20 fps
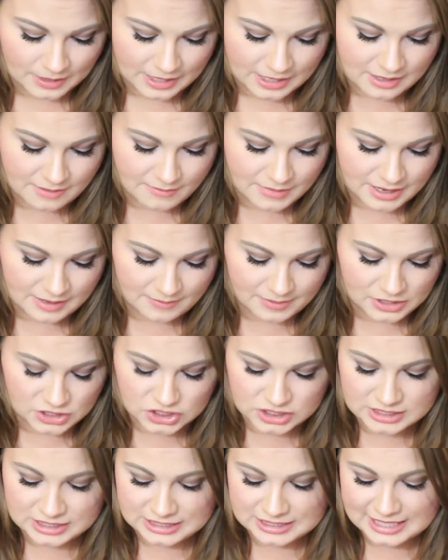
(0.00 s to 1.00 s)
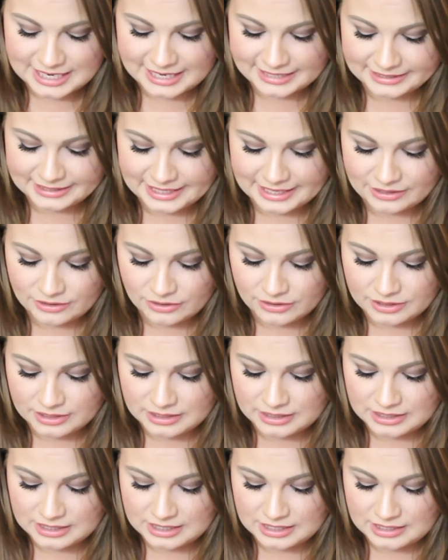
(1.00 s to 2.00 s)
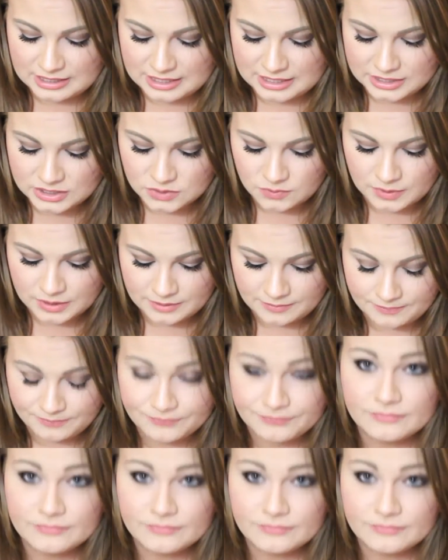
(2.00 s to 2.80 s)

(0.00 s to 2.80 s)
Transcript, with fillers: It might be just a tad lighter than the N Y X one.